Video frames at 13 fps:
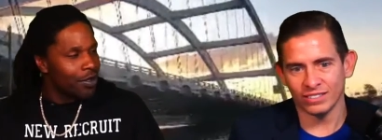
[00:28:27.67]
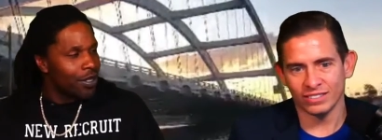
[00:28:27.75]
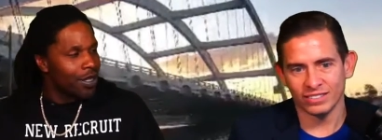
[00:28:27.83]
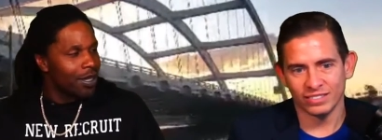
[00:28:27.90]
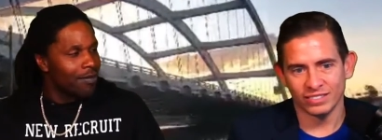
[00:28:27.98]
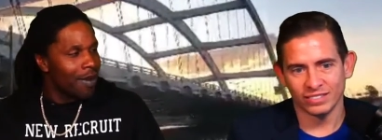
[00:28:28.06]

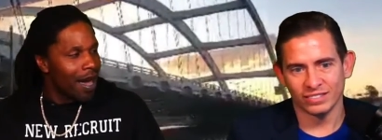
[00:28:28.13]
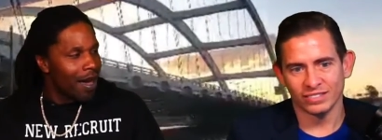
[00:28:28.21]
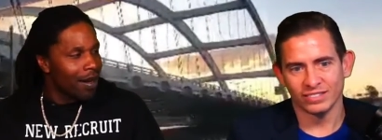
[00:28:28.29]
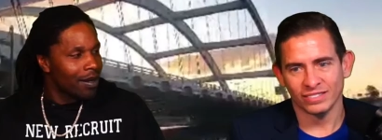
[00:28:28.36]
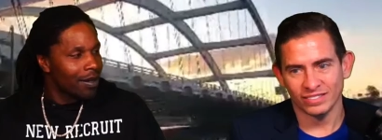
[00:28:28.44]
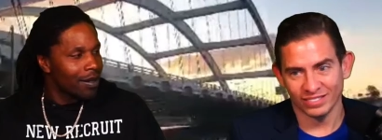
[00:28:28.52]
Speaker 1: took it
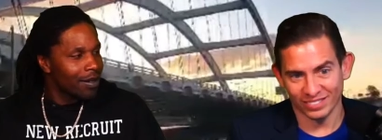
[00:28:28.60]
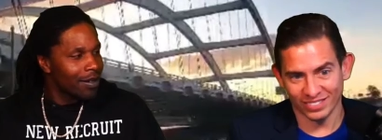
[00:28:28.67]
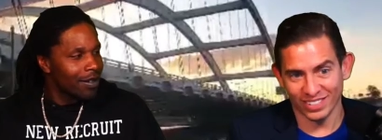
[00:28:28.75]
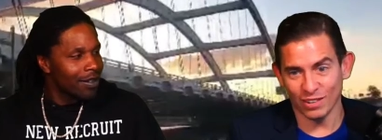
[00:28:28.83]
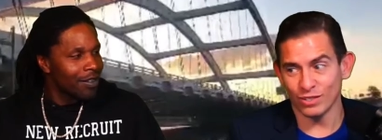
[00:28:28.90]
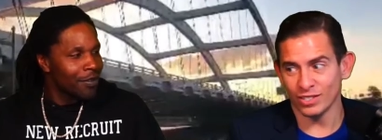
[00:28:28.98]
back.
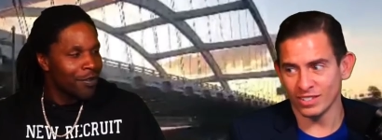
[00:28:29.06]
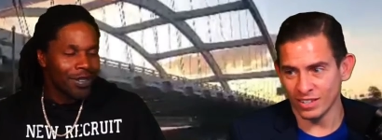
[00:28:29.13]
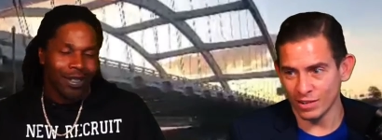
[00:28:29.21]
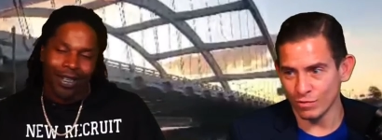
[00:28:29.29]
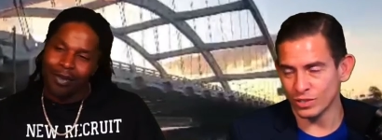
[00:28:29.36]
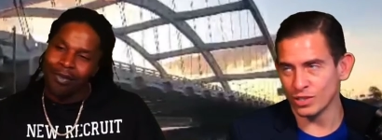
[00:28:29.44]
That was
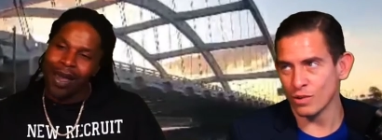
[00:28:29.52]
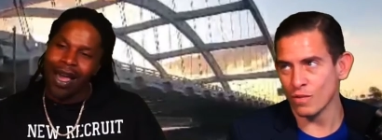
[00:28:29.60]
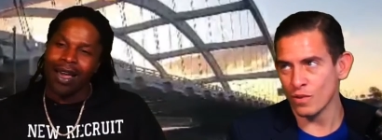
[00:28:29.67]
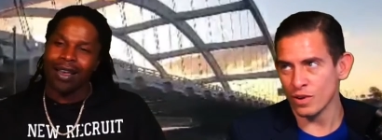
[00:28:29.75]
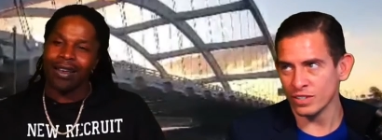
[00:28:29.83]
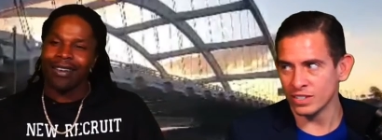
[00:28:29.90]
it, it was
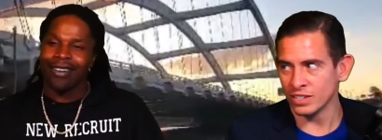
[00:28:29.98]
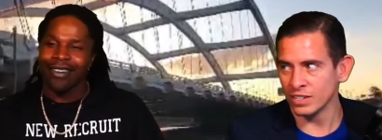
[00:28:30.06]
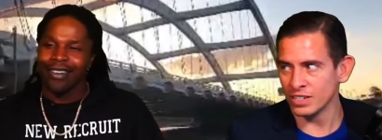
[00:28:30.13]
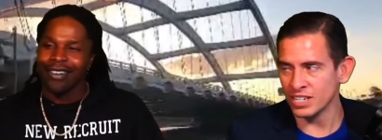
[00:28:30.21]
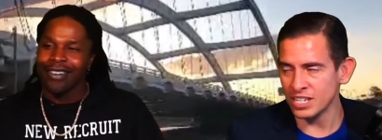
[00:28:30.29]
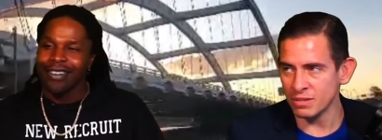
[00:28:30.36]
back. over at
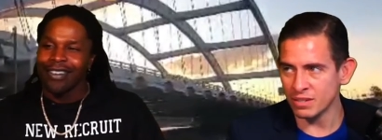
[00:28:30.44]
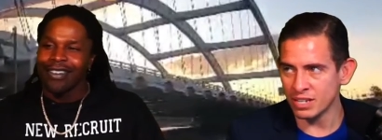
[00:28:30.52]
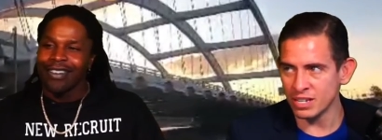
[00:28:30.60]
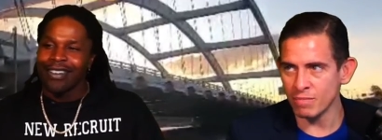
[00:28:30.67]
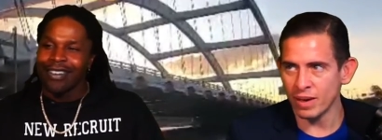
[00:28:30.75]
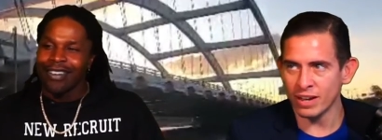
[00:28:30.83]
Speaker 2: the Key
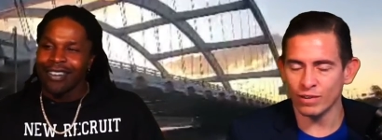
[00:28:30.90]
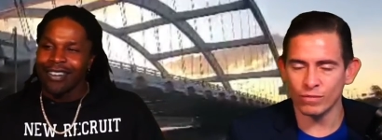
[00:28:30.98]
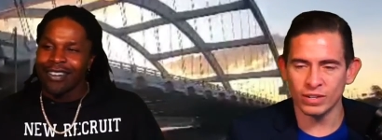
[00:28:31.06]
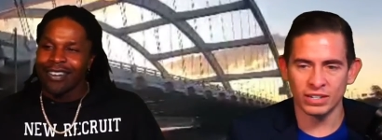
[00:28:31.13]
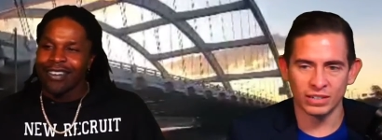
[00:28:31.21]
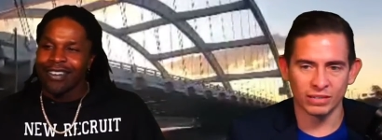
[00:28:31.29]
Key
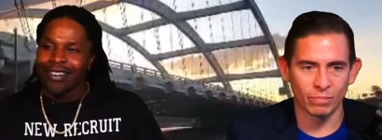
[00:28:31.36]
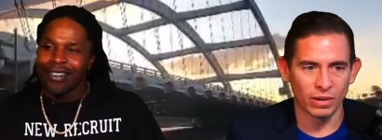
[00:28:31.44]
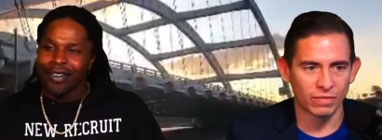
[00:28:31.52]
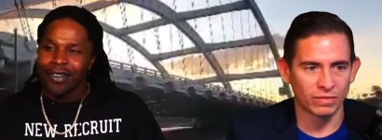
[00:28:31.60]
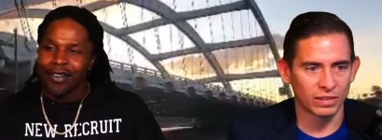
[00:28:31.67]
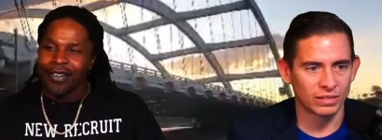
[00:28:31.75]
Bank Arena in
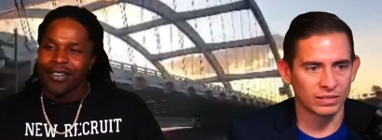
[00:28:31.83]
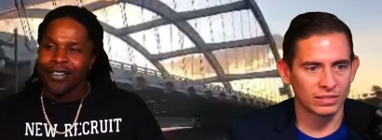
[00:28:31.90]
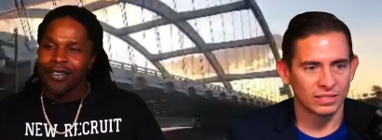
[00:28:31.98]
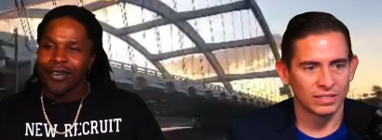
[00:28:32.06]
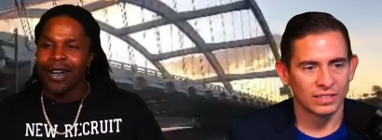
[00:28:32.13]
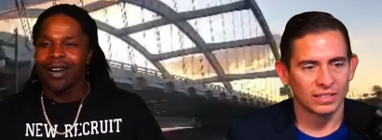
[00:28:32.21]
Buffalo.
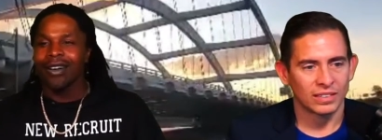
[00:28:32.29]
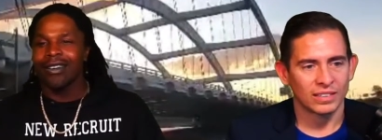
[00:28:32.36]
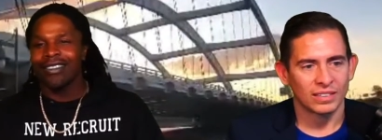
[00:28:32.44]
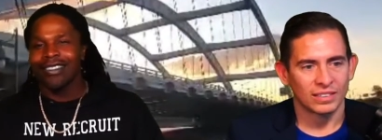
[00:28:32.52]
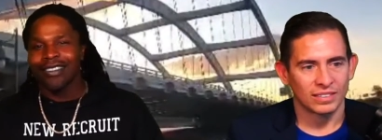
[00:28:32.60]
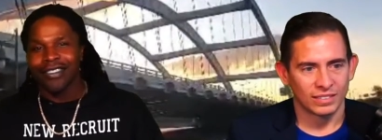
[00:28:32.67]

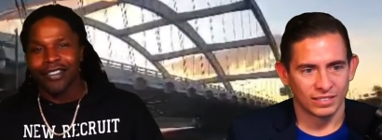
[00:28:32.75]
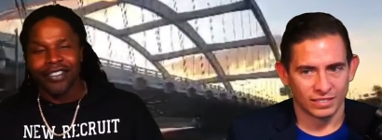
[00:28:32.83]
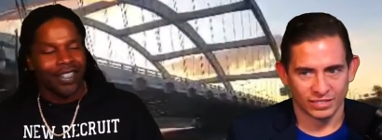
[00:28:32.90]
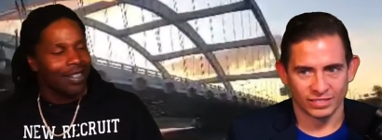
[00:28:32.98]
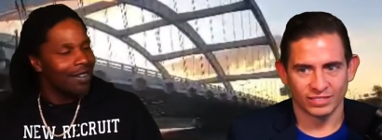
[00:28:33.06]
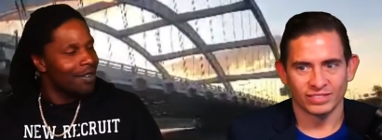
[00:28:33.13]
Speaker 1: Wow. So
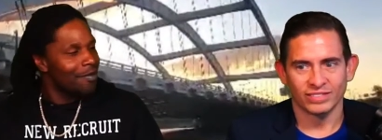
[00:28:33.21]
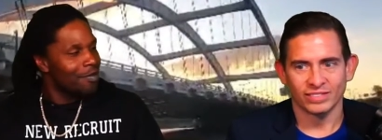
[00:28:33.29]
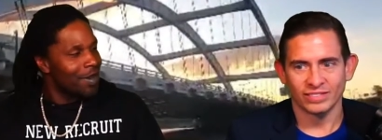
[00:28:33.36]
Jay and